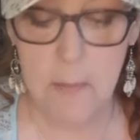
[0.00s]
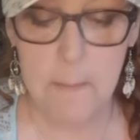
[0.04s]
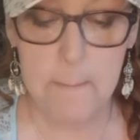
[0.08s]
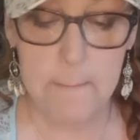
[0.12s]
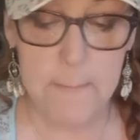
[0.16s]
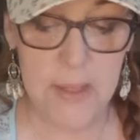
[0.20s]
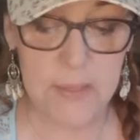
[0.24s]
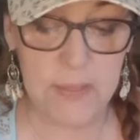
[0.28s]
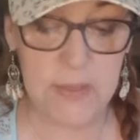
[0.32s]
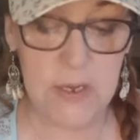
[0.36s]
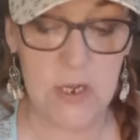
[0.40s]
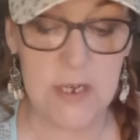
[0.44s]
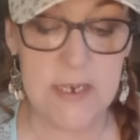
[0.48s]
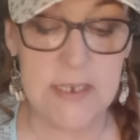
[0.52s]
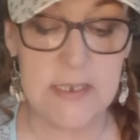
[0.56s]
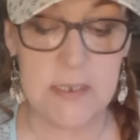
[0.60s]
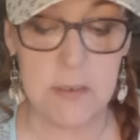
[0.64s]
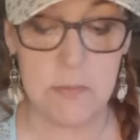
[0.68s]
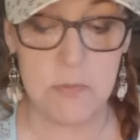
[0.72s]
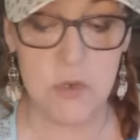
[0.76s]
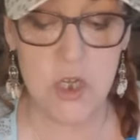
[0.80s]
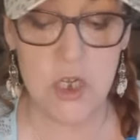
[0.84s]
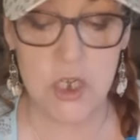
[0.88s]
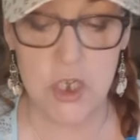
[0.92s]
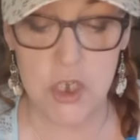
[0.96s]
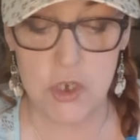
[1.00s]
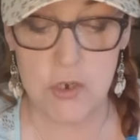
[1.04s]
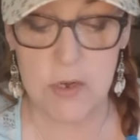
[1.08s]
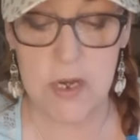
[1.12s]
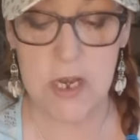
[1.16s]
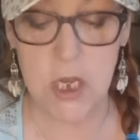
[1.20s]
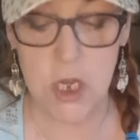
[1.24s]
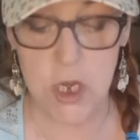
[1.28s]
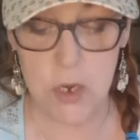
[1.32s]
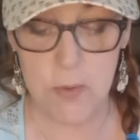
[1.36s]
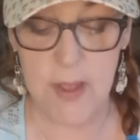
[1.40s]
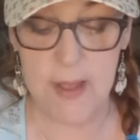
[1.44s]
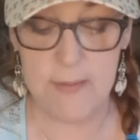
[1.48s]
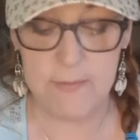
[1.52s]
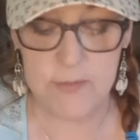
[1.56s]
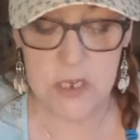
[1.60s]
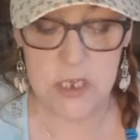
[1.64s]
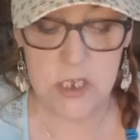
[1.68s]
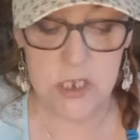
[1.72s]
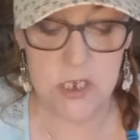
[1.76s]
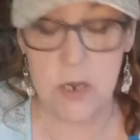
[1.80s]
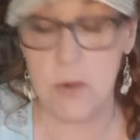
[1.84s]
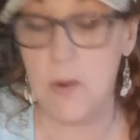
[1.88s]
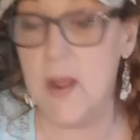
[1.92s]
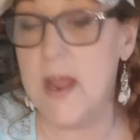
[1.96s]
But there is some nurturing you have to
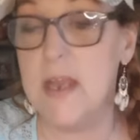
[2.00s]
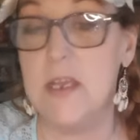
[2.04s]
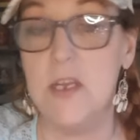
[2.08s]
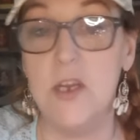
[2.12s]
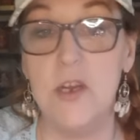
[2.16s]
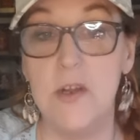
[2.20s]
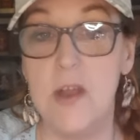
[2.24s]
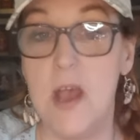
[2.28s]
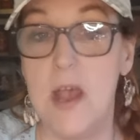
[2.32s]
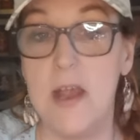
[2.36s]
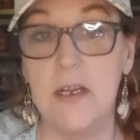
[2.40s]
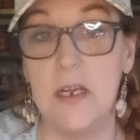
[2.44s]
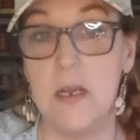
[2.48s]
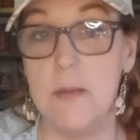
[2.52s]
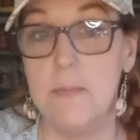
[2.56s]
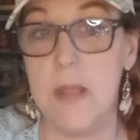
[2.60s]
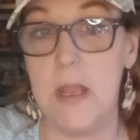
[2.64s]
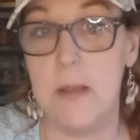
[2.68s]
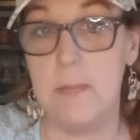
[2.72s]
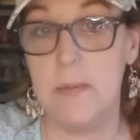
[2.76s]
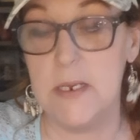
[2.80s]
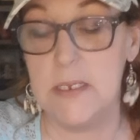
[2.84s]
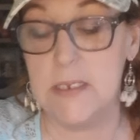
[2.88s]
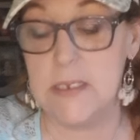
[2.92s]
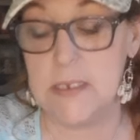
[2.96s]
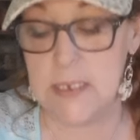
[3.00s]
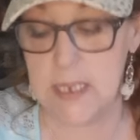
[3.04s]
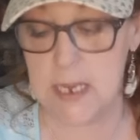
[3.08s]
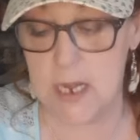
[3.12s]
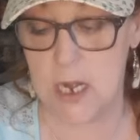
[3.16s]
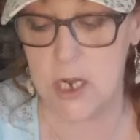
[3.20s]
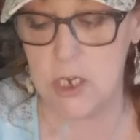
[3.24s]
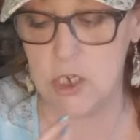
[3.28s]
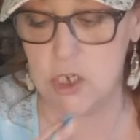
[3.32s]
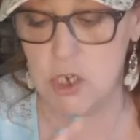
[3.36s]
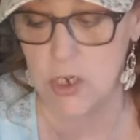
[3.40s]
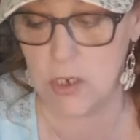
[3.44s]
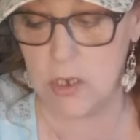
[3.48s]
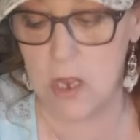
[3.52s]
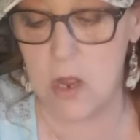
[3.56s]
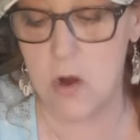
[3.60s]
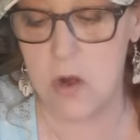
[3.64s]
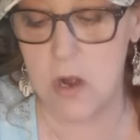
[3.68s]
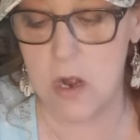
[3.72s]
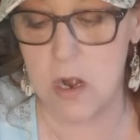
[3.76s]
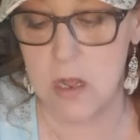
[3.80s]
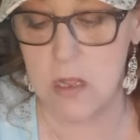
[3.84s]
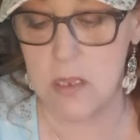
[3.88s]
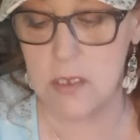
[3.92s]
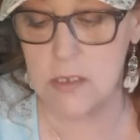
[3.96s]
do. And you're not going to be able to sit on your
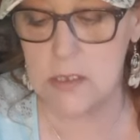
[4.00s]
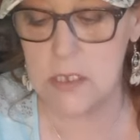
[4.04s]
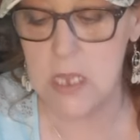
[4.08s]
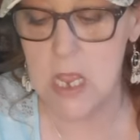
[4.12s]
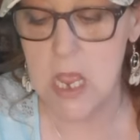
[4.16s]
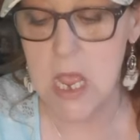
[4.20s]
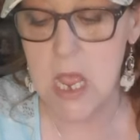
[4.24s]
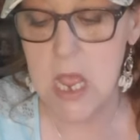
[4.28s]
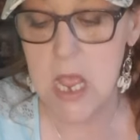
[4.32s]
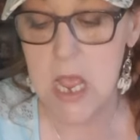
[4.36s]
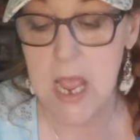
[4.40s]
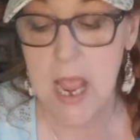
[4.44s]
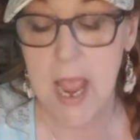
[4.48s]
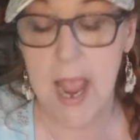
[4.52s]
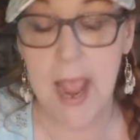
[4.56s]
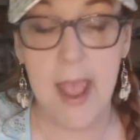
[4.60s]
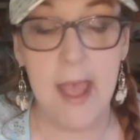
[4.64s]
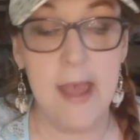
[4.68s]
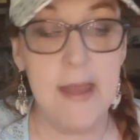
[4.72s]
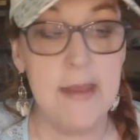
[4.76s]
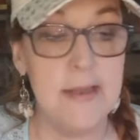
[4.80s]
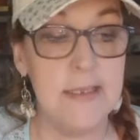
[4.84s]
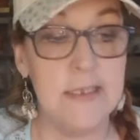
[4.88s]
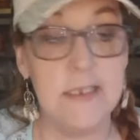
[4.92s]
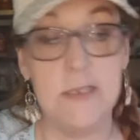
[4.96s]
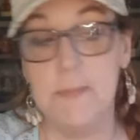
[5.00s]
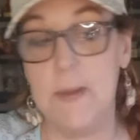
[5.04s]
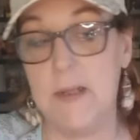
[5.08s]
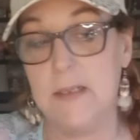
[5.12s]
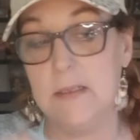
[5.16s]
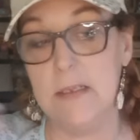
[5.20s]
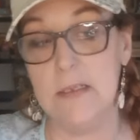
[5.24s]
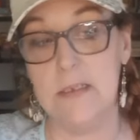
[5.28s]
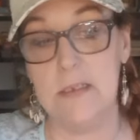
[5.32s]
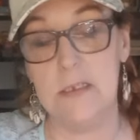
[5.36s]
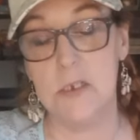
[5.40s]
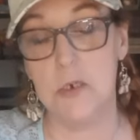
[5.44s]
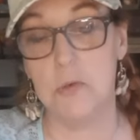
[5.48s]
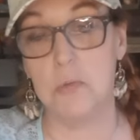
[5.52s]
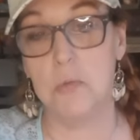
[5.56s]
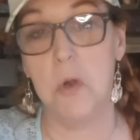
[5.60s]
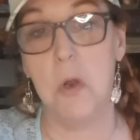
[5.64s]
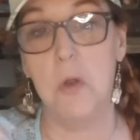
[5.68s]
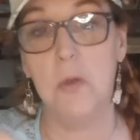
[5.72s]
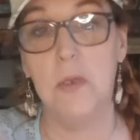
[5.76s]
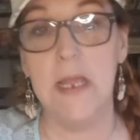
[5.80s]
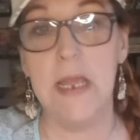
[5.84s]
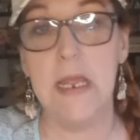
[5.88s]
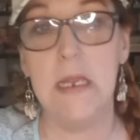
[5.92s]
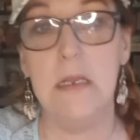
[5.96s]
laurels and expect this to
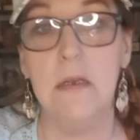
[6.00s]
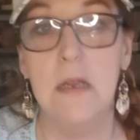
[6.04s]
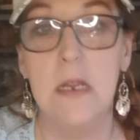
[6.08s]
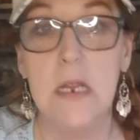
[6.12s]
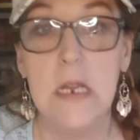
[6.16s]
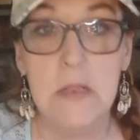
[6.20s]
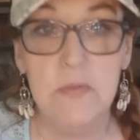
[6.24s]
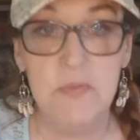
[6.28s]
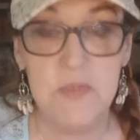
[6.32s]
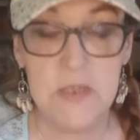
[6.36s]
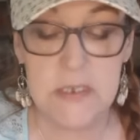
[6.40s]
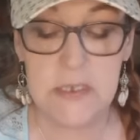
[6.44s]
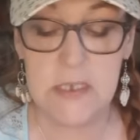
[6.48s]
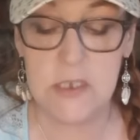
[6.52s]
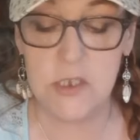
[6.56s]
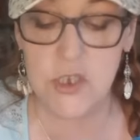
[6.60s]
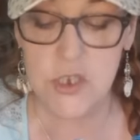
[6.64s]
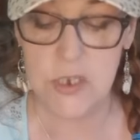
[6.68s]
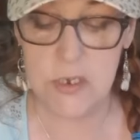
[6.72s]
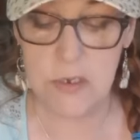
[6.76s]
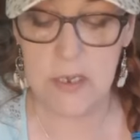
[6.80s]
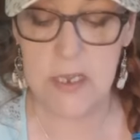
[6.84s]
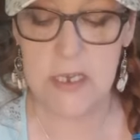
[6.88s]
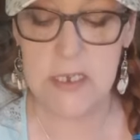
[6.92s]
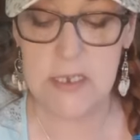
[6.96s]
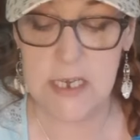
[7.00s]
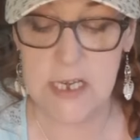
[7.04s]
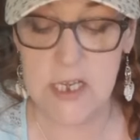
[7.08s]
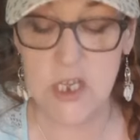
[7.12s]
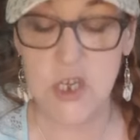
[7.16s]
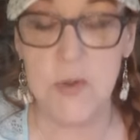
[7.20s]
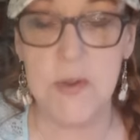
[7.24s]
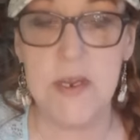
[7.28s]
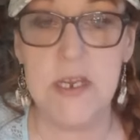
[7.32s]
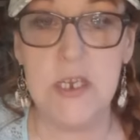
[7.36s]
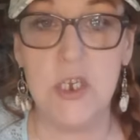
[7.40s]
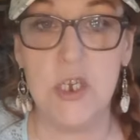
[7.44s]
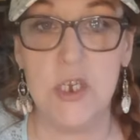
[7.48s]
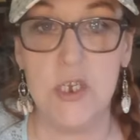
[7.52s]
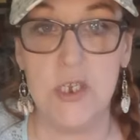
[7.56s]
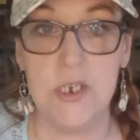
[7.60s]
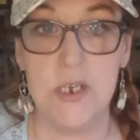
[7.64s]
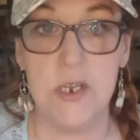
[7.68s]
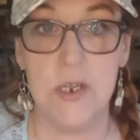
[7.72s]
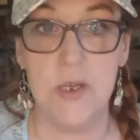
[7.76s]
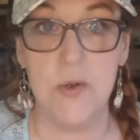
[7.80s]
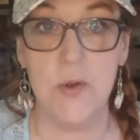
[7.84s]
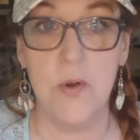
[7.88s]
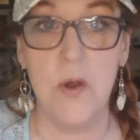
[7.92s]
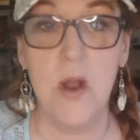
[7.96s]
roll in. This is you continuing to
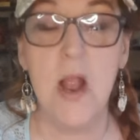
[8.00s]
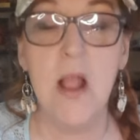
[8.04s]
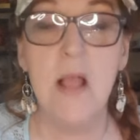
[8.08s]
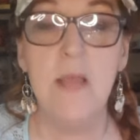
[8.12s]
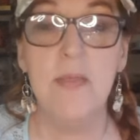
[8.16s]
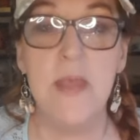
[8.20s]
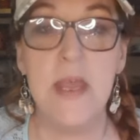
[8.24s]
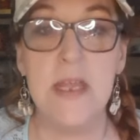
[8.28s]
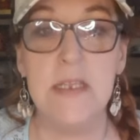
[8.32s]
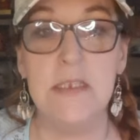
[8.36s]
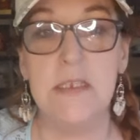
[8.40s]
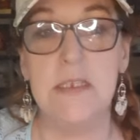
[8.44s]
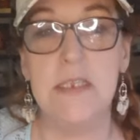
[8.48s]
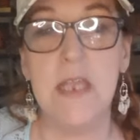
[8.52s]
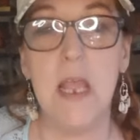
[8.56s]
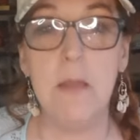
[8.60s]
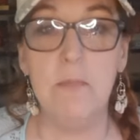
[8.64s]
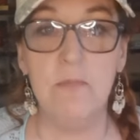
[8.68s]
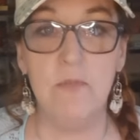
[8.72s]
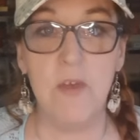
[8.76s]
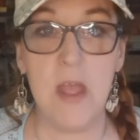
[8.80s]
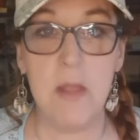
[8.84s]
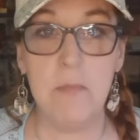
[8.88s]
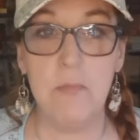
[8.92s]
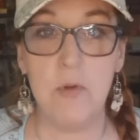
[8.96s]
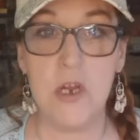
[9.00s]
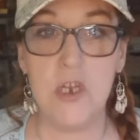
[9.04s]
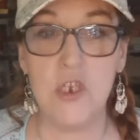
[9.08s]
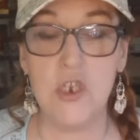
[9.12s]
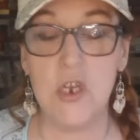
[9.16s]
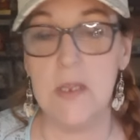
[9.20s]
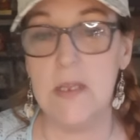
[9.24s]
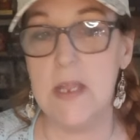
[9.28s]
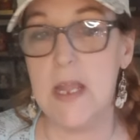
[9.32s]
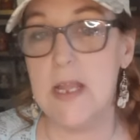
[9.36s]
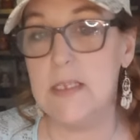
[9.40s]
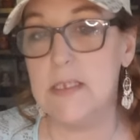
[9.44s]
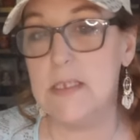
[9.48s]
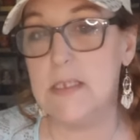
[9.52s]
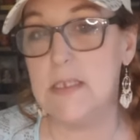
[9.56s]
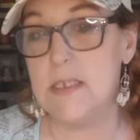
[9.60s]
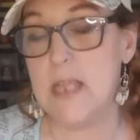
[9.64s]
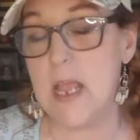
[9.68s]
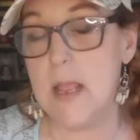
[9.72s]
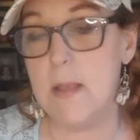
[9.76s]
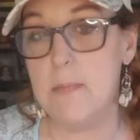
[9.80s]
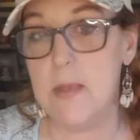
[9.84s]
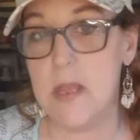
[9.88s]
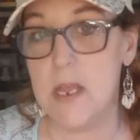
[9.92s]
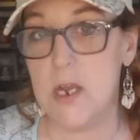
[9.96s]
do that same vibration, that
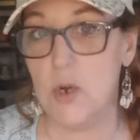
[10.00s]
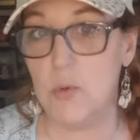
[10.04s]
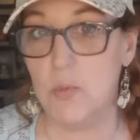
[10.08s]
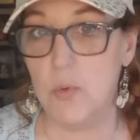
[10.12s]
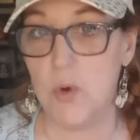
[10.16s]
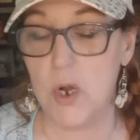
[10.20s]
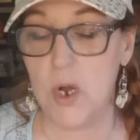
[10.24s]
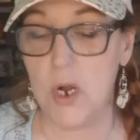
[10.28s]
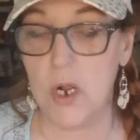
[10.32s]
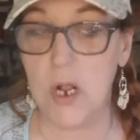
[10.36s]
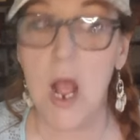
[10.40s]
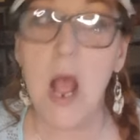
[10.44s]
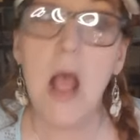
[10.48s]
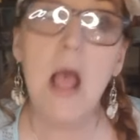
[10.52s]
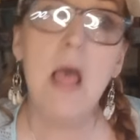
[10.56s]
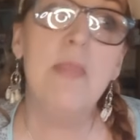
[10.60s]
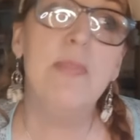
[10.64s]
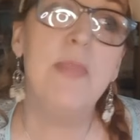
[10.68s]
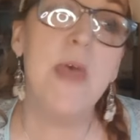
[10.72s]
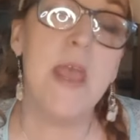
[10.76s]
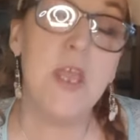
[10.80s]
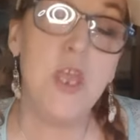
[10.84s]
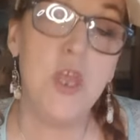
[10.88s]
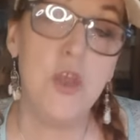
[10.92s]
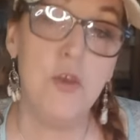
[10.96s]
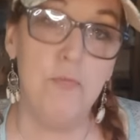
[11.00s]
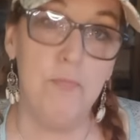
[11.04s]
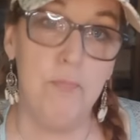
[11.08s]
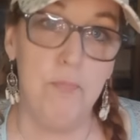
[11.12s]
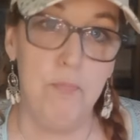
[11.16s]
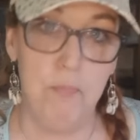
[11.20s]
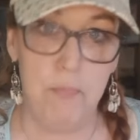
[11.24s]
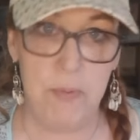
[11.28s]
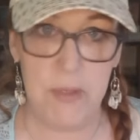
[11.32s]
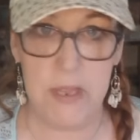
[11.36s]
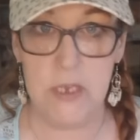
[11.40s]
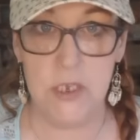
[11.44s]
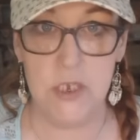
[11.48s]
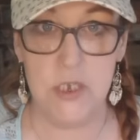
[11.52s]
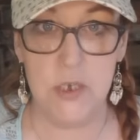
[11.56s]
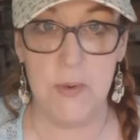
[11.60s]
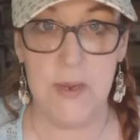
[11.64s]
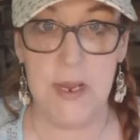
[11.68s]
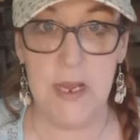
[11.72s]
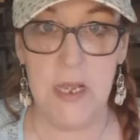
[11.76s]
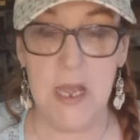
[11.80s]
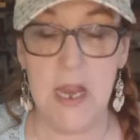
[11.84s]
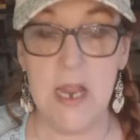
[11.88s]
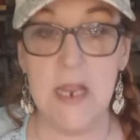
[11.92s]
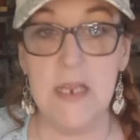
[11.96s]
same inner work that you've been
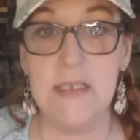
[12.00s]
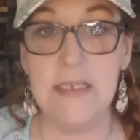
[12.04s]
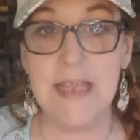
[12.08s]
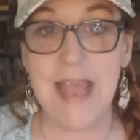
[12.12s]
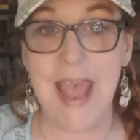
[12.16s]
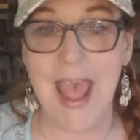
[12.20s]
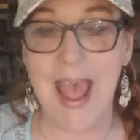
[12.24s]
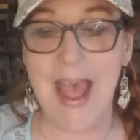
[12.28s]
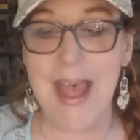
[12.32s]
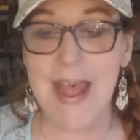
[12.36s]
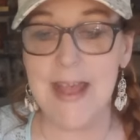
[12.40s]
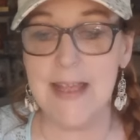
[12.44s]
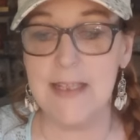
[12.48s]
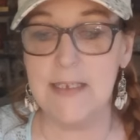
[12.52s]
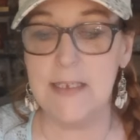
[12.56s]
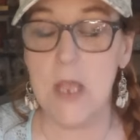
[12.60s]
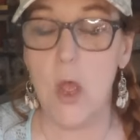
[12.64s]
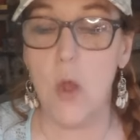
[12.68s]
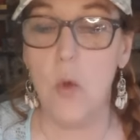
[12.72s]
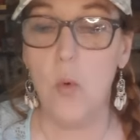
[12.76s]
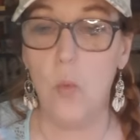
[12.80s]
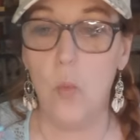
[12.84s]
doing. It's as,